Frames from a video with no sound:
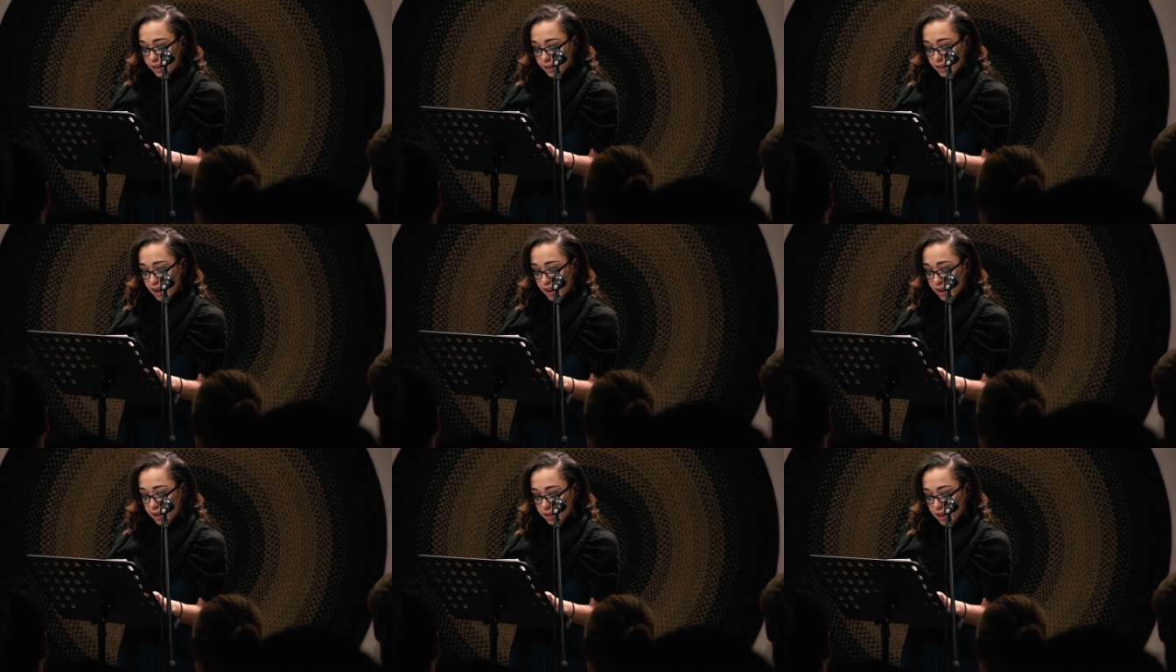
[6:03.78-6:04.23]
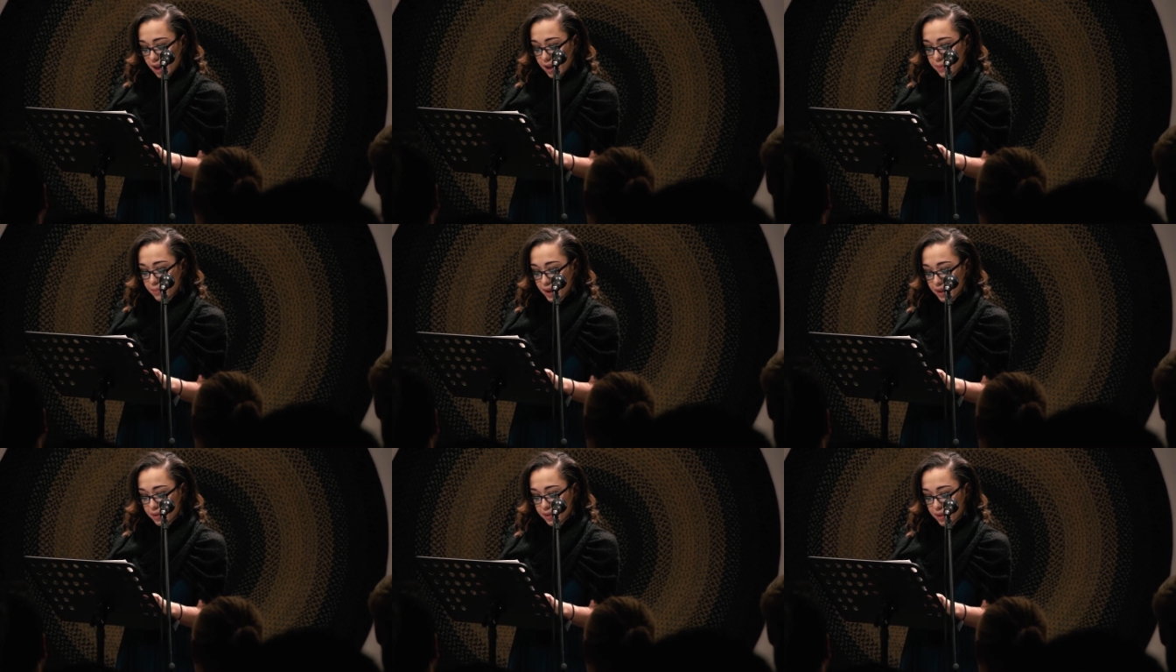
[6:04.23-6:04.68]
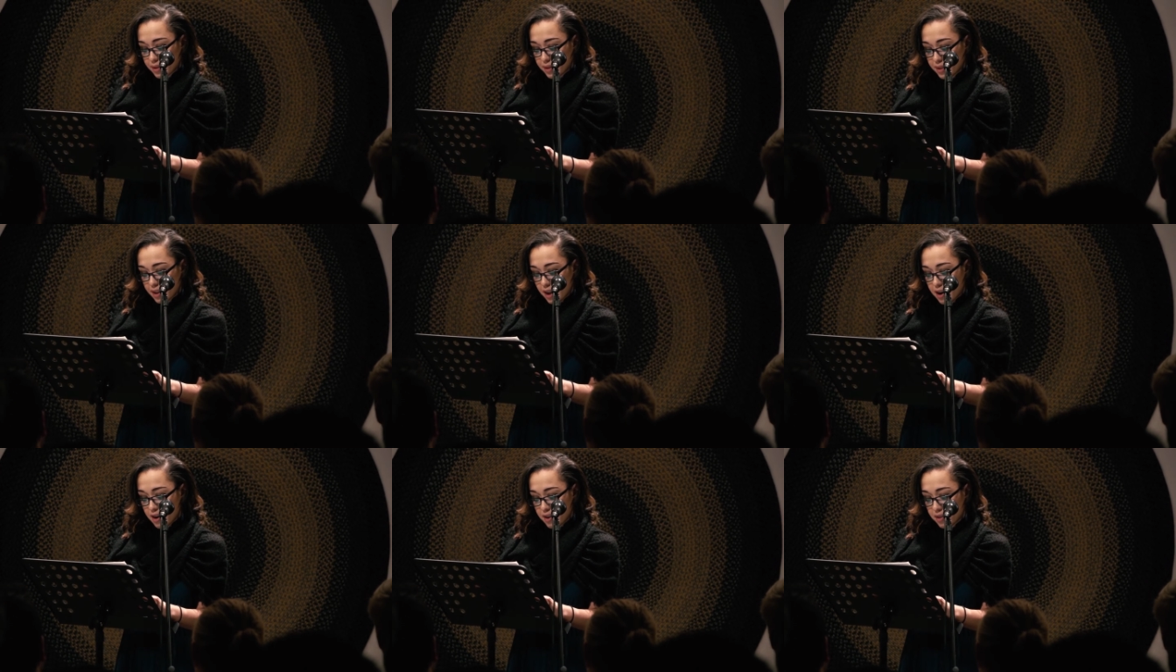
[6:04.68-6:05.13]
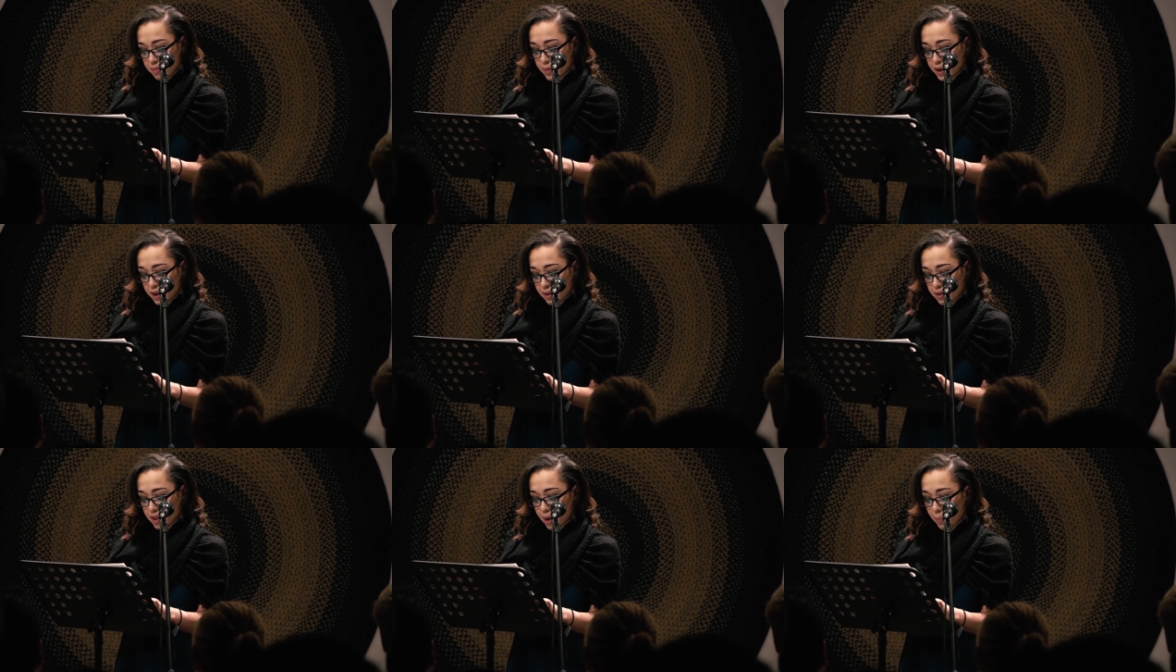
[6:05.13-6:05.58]
Like climbing the stairs,
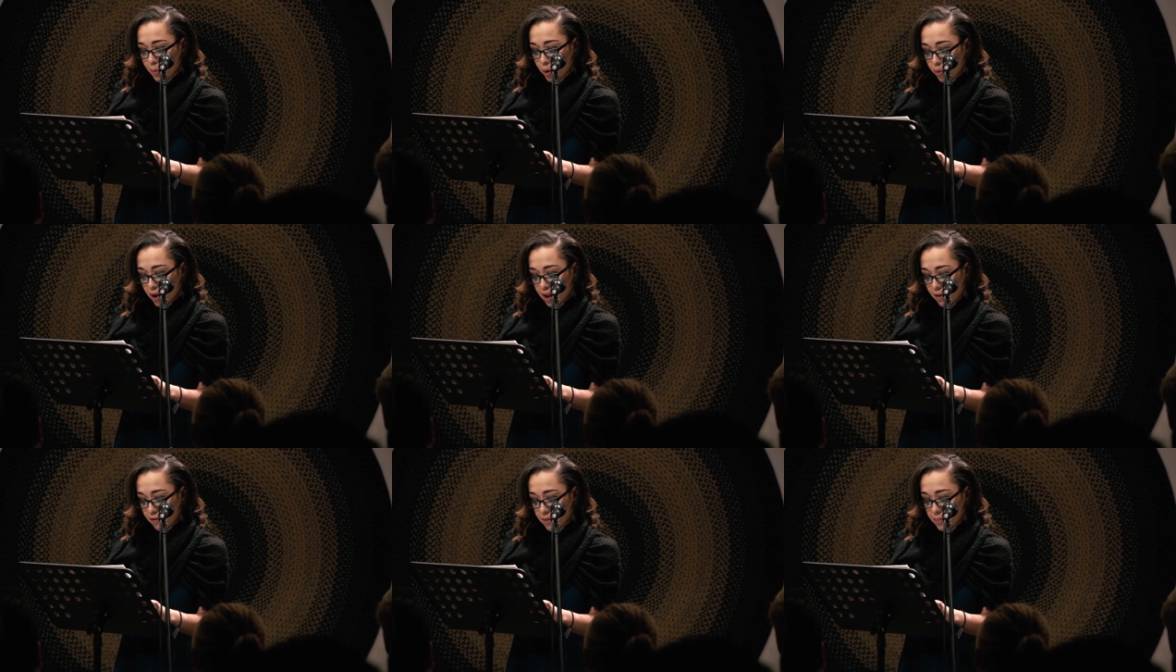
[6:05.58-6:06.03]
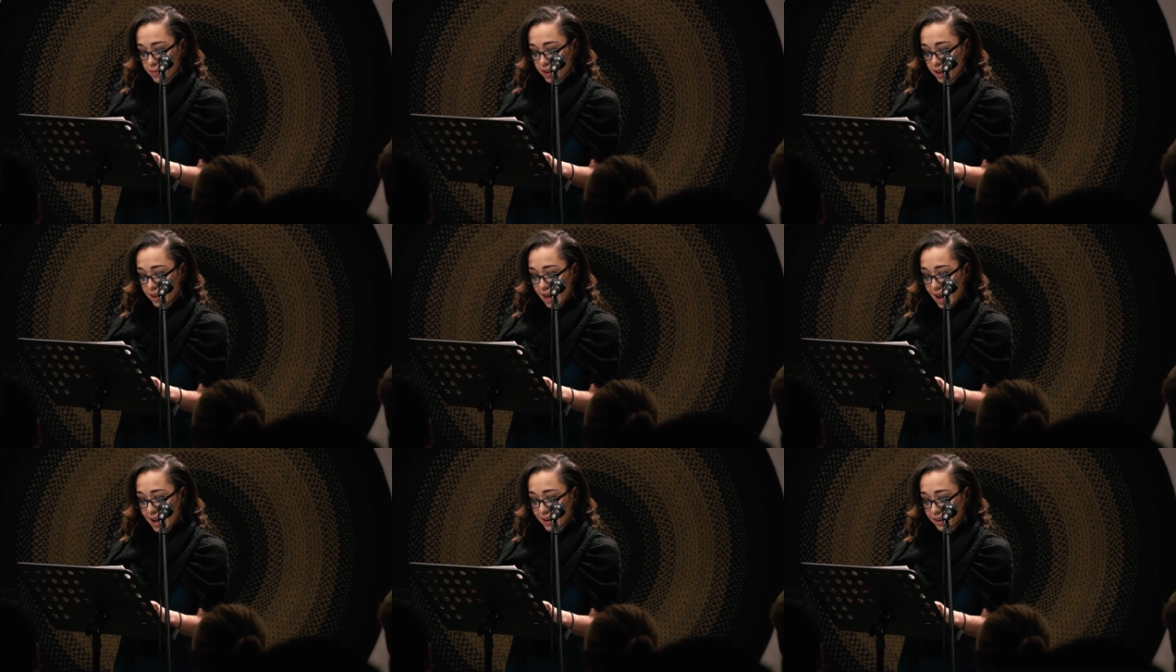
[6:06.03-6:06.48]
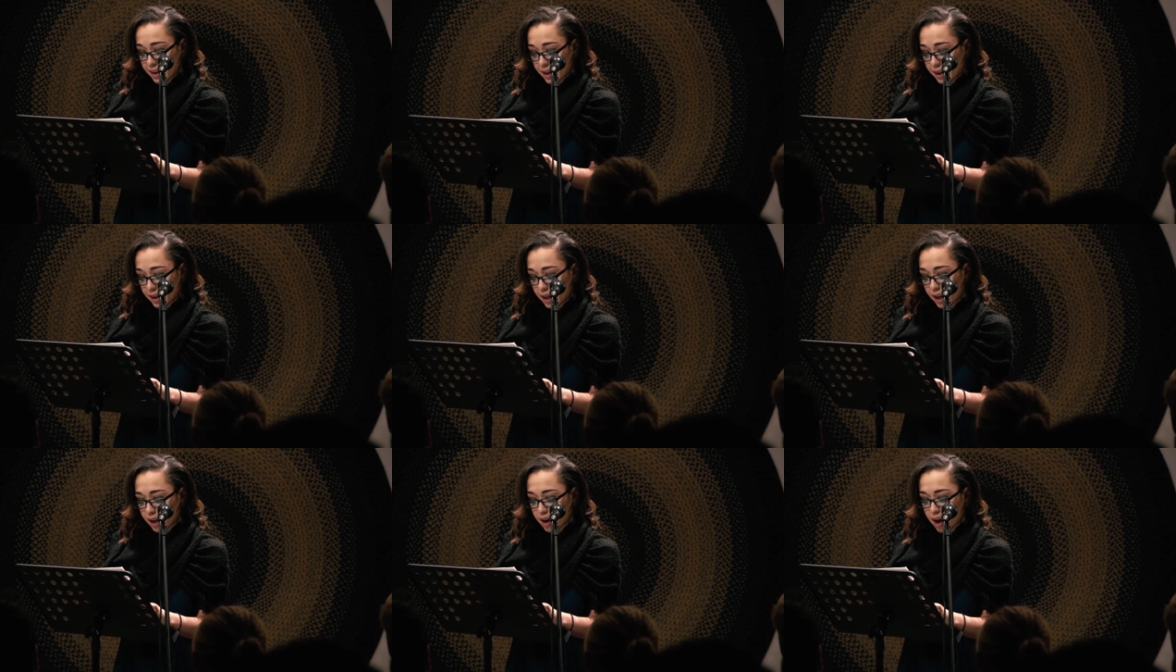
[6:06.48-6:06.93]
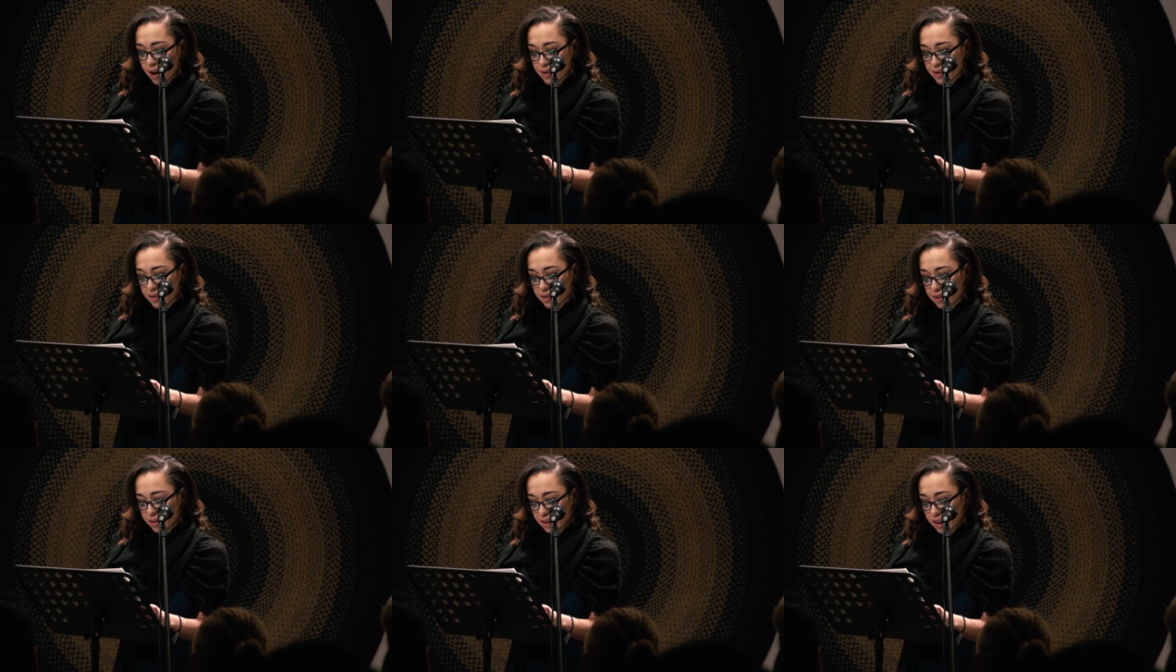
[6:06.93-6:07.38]
but a step away from the landing, he
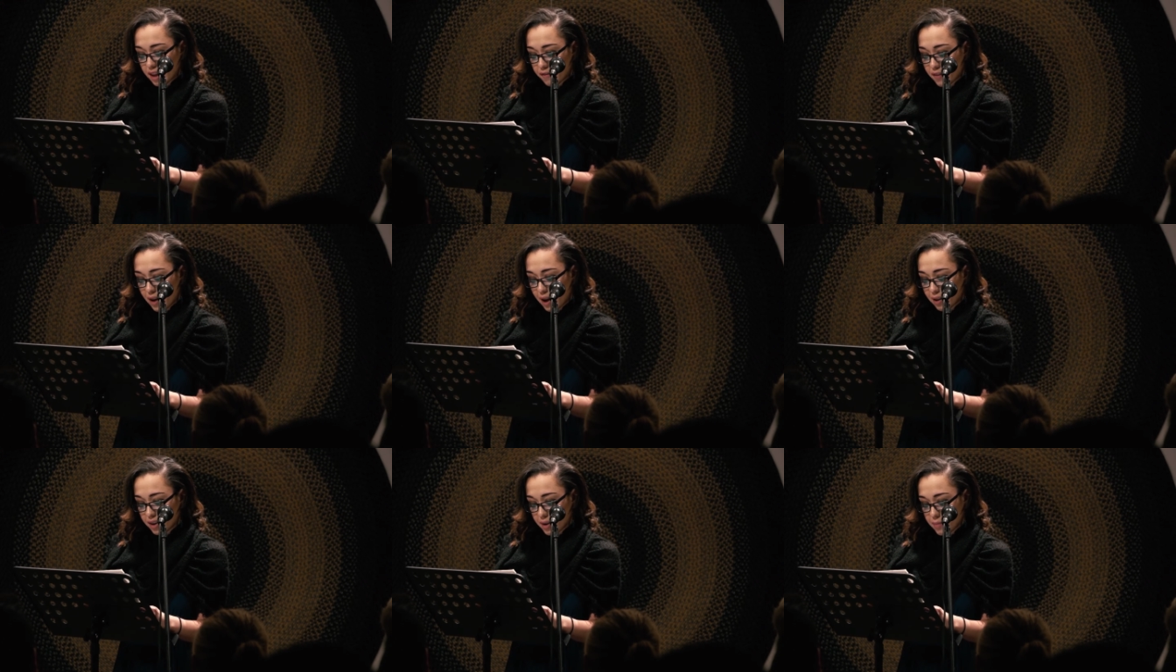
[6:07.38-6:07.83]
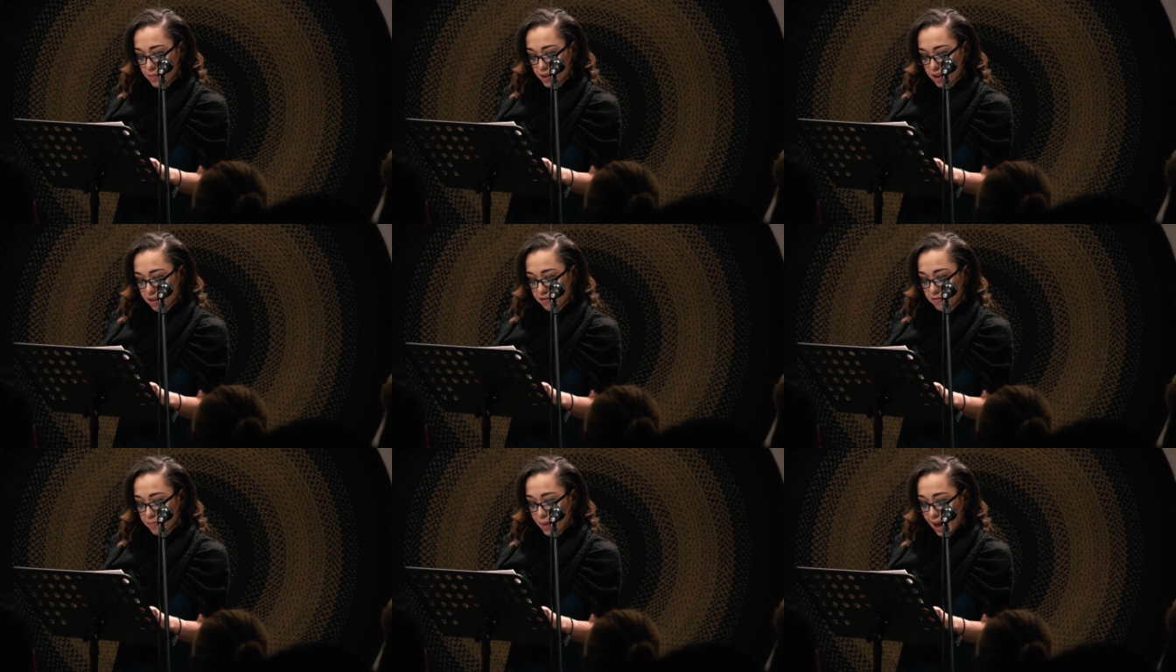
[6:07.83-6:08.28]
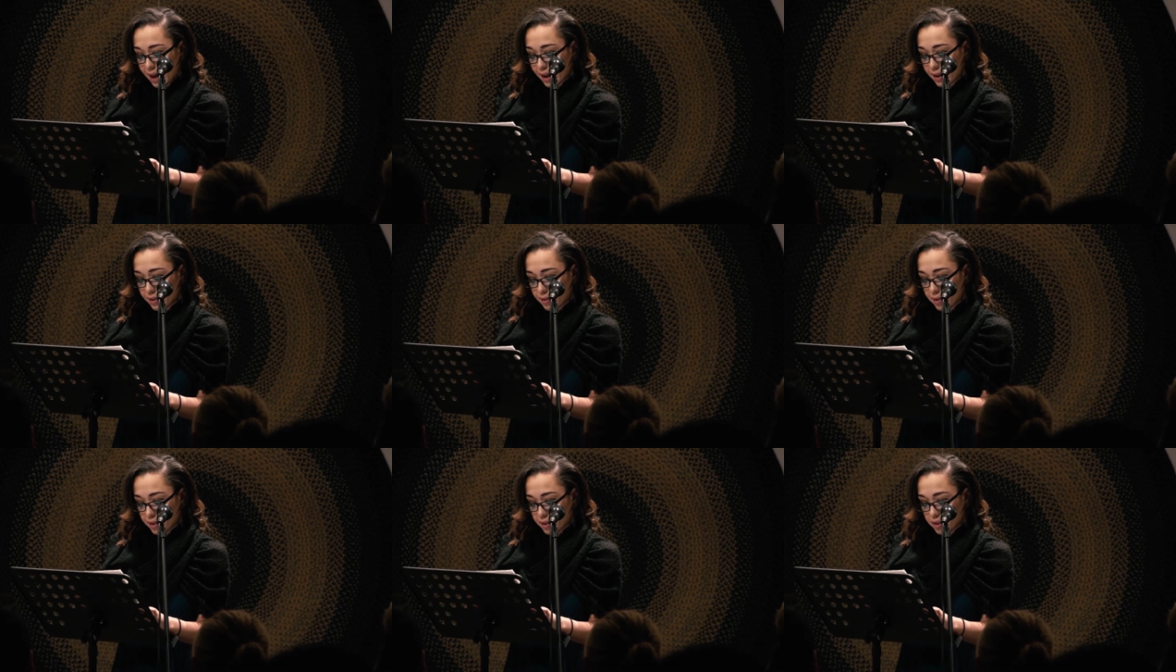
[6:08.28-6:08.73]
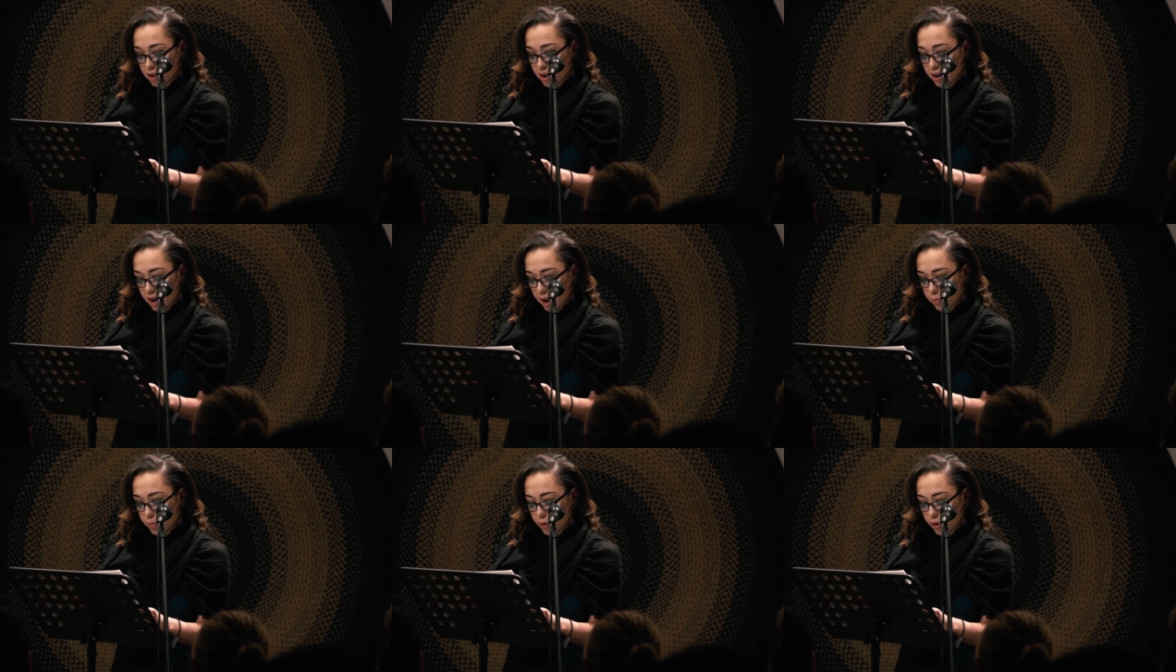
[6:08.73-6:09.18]
constantly found himself back at the
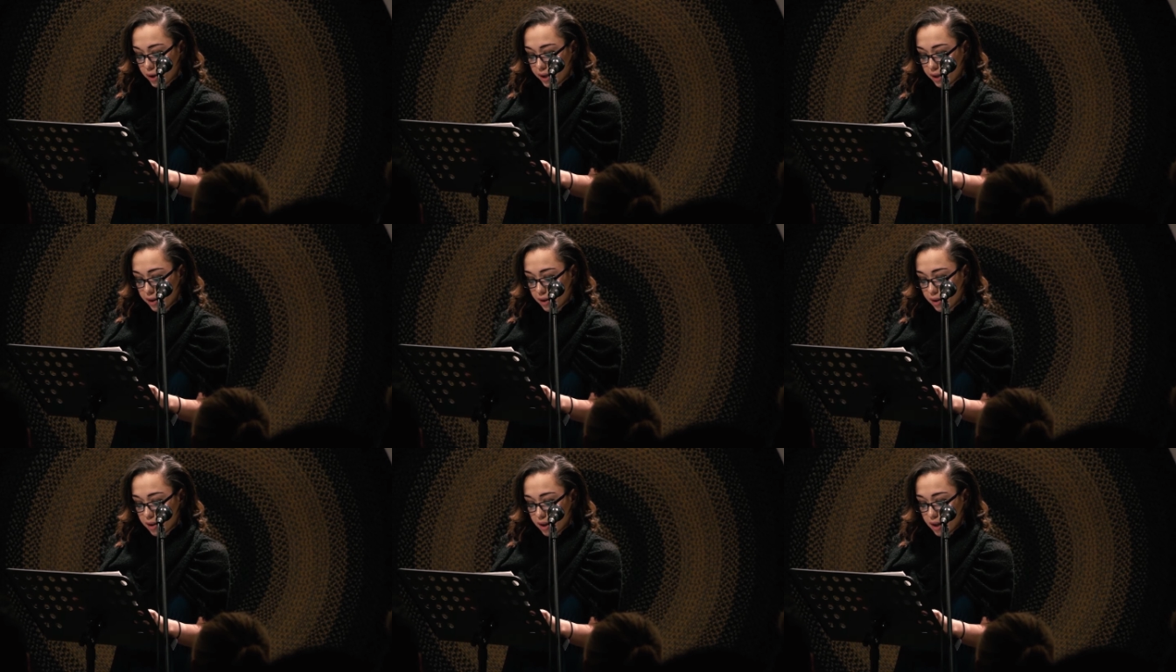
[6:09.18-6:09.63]
starting point.